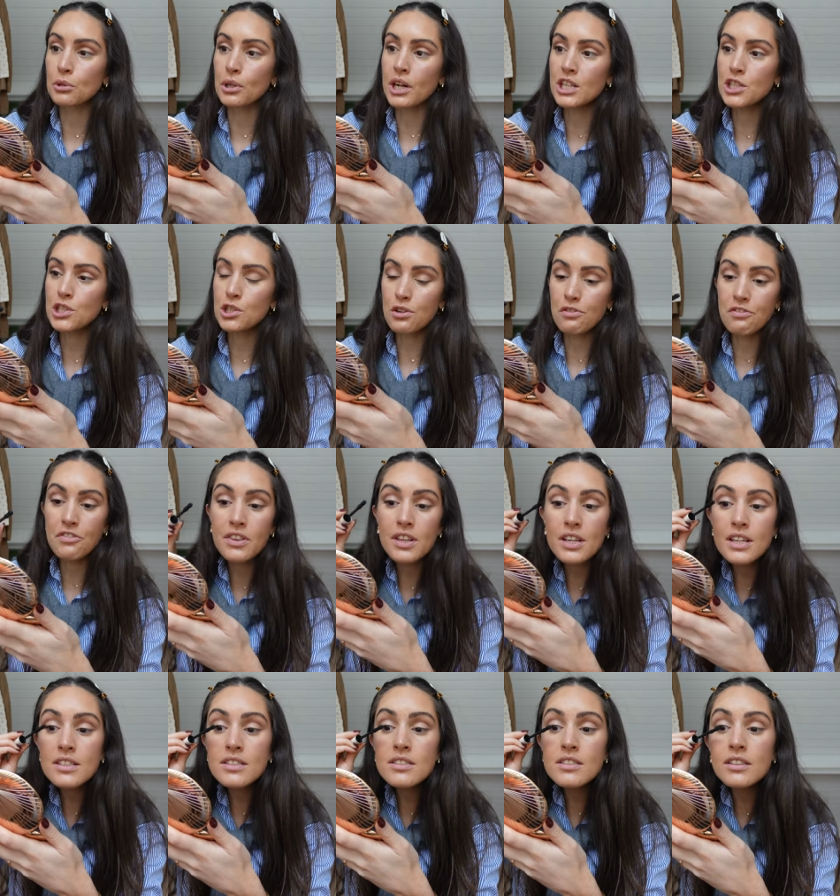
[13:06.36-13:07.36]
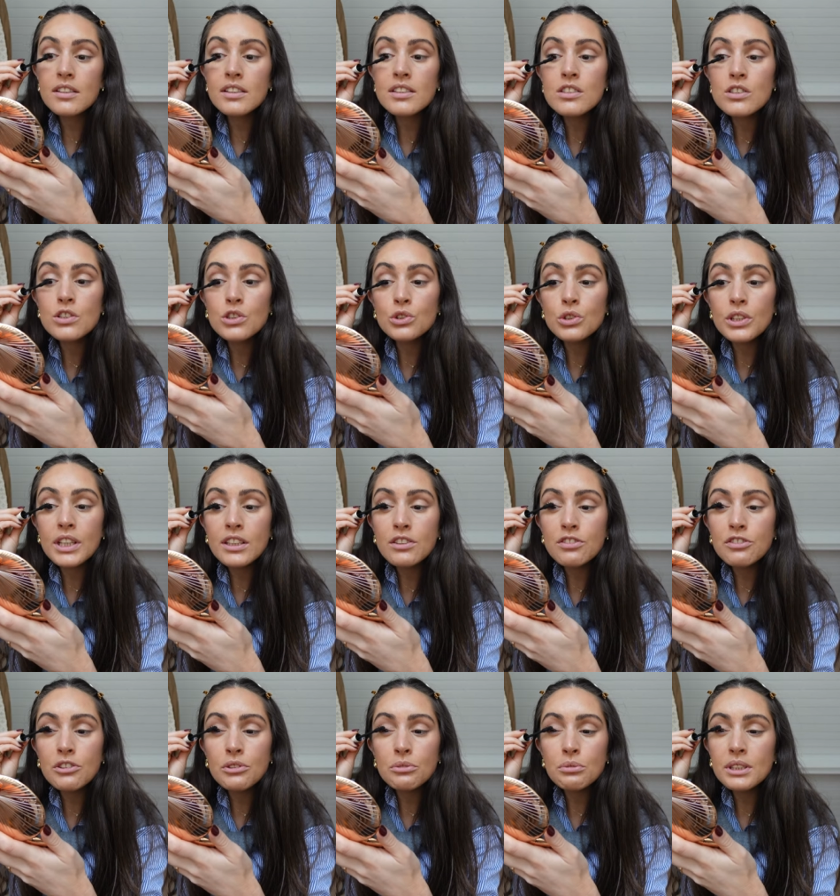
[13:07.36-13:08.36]
Brush off this is great
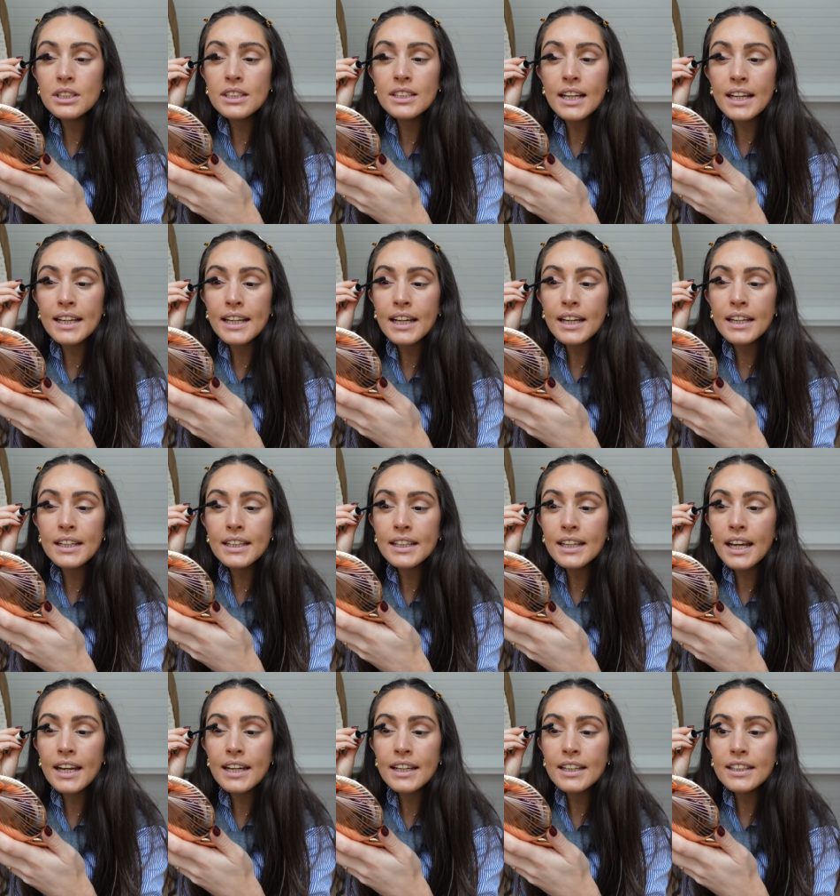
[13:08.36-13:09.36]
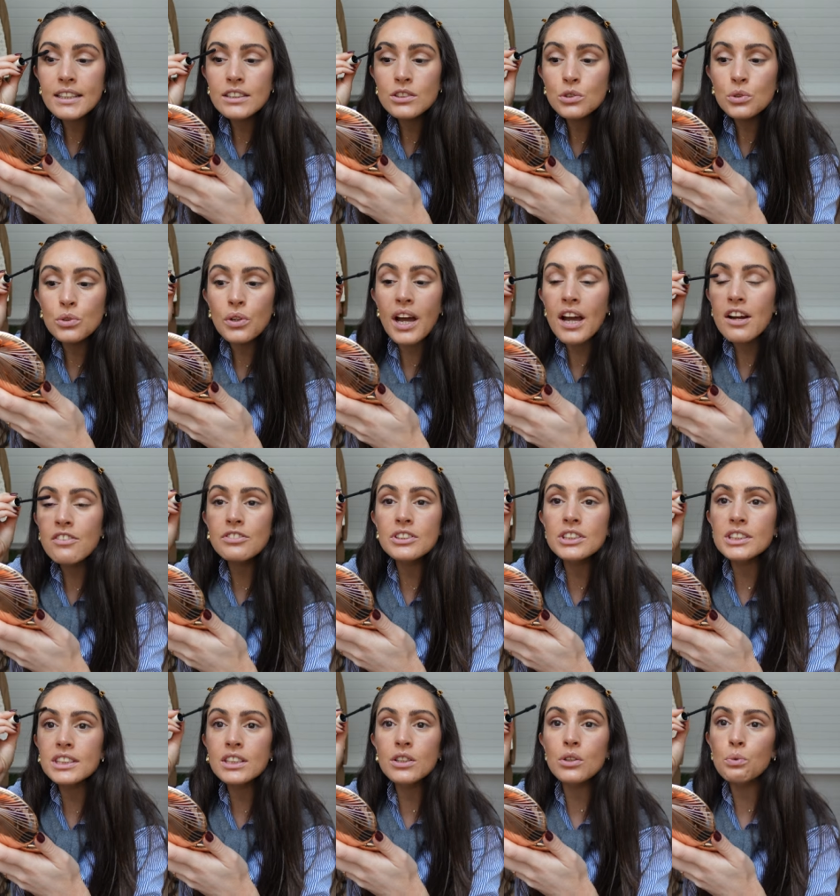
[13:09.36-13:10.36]
for really like getting into
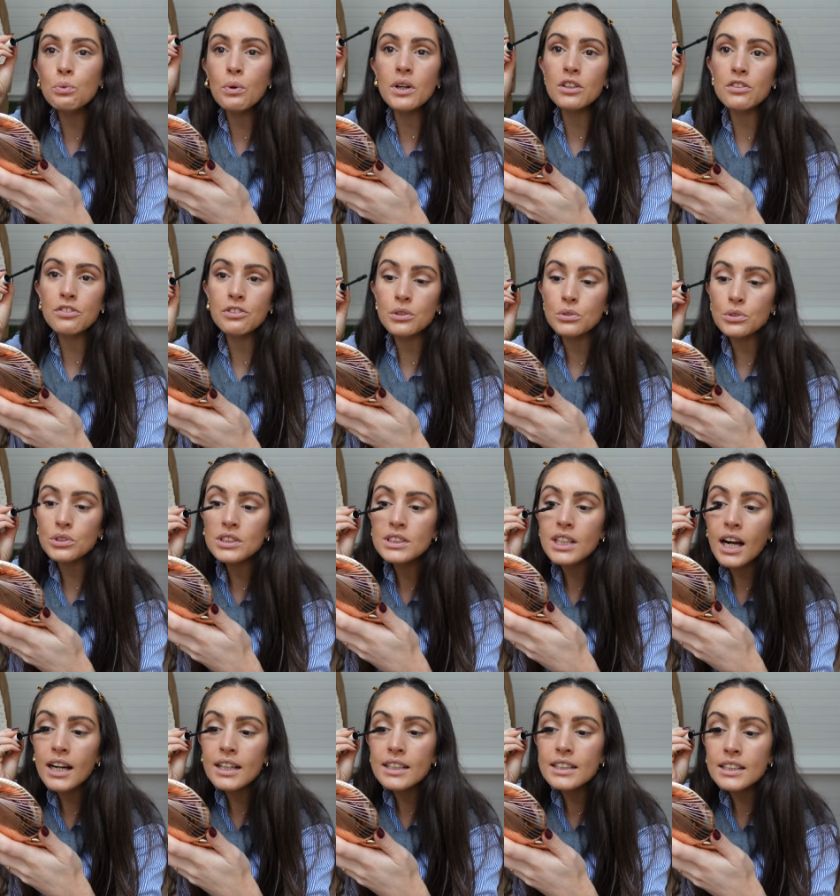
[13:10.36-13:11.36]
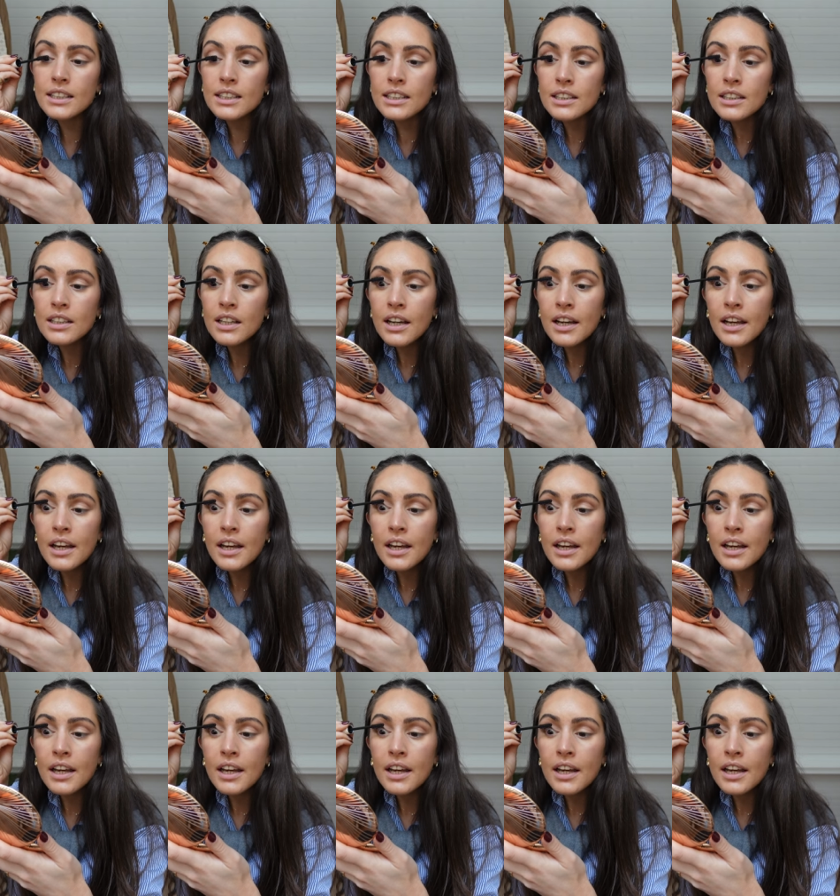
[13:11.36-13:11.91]
every single one of those tiny